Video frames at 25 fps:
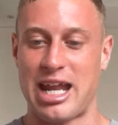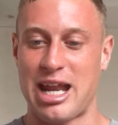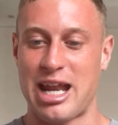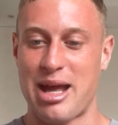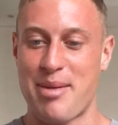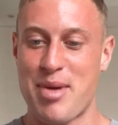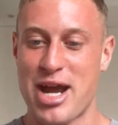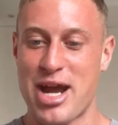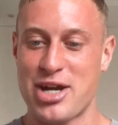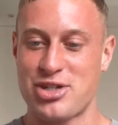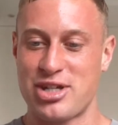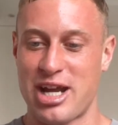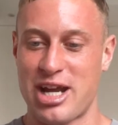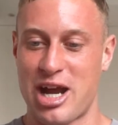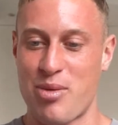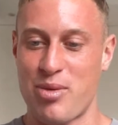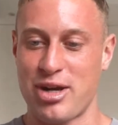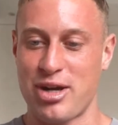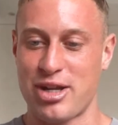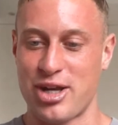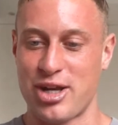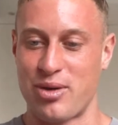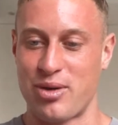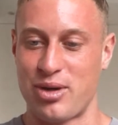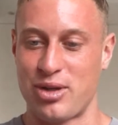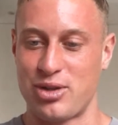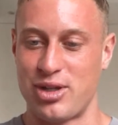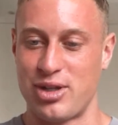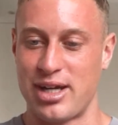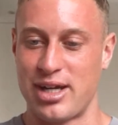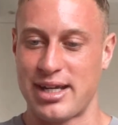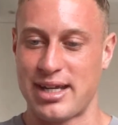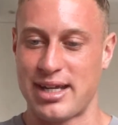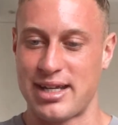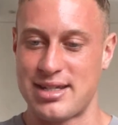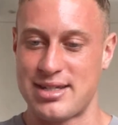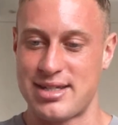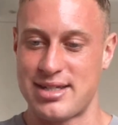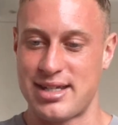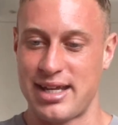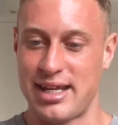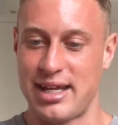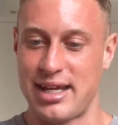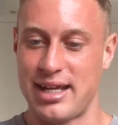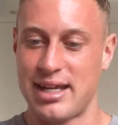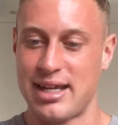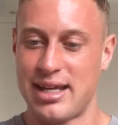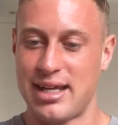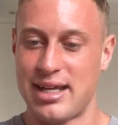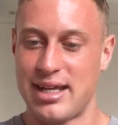And I want to go and look and
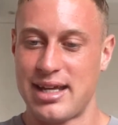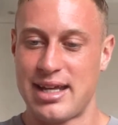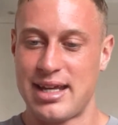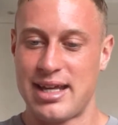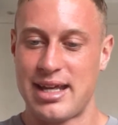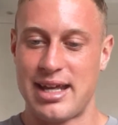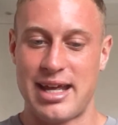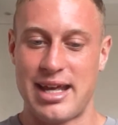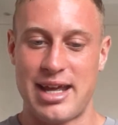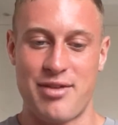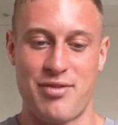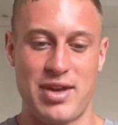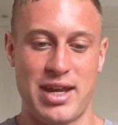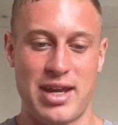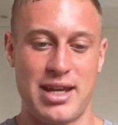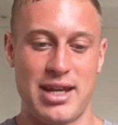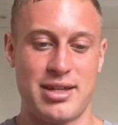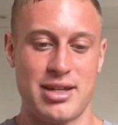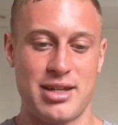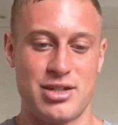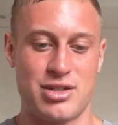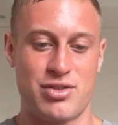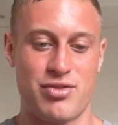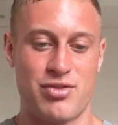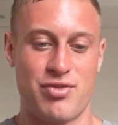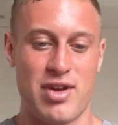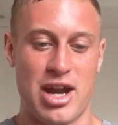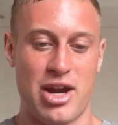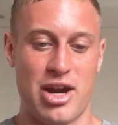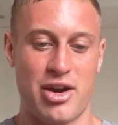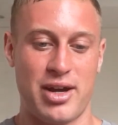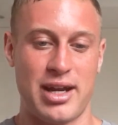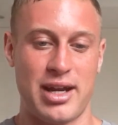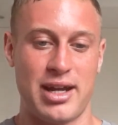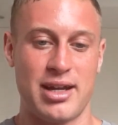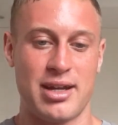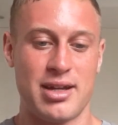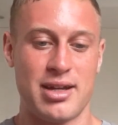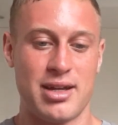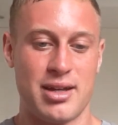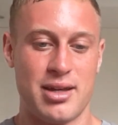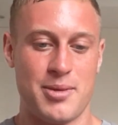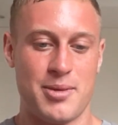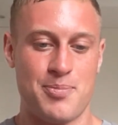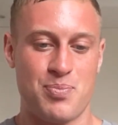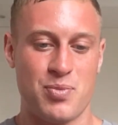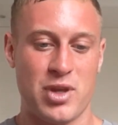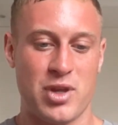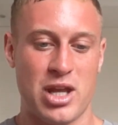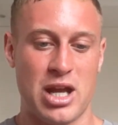see if Eaton's Ferry
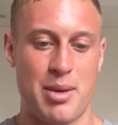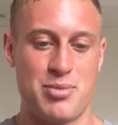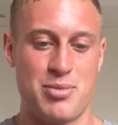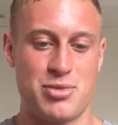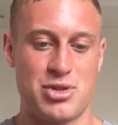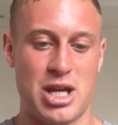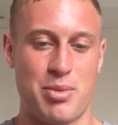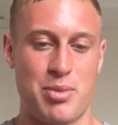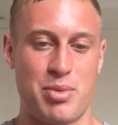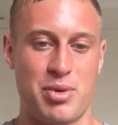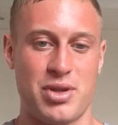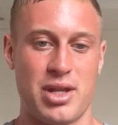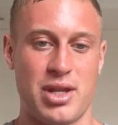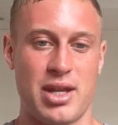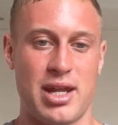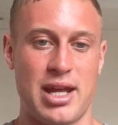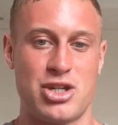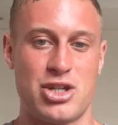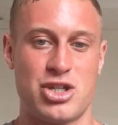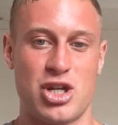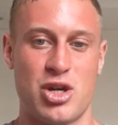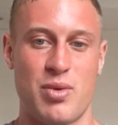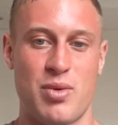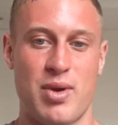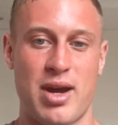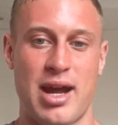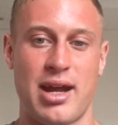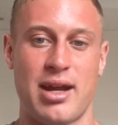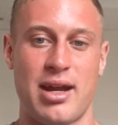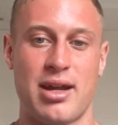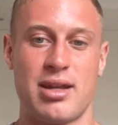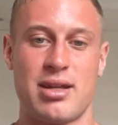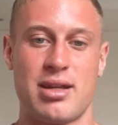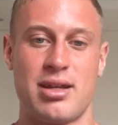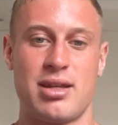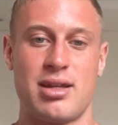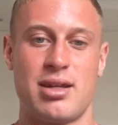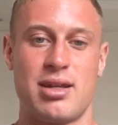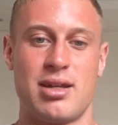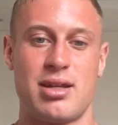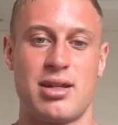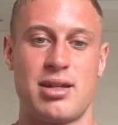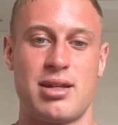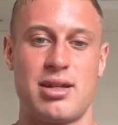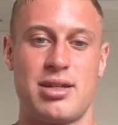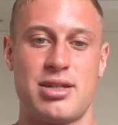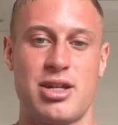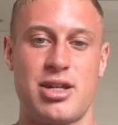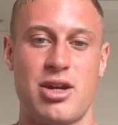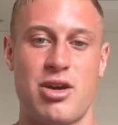comes up with an HOA.
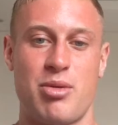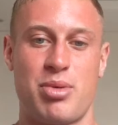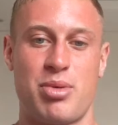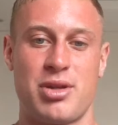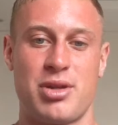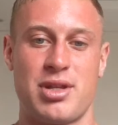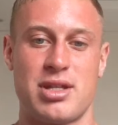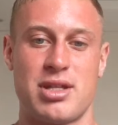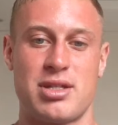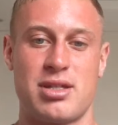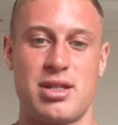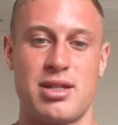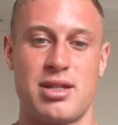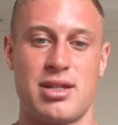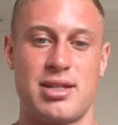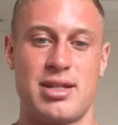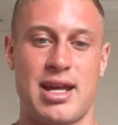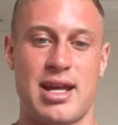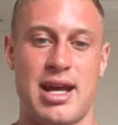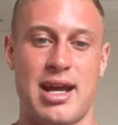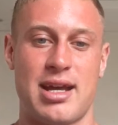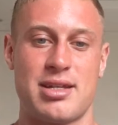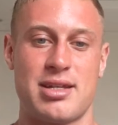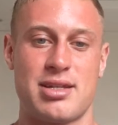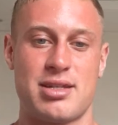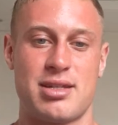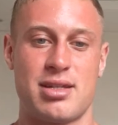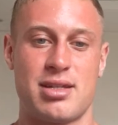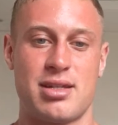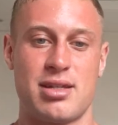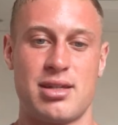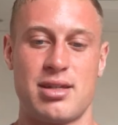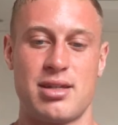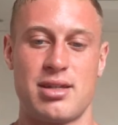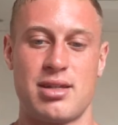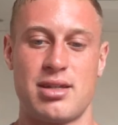Let's go and put this to the test.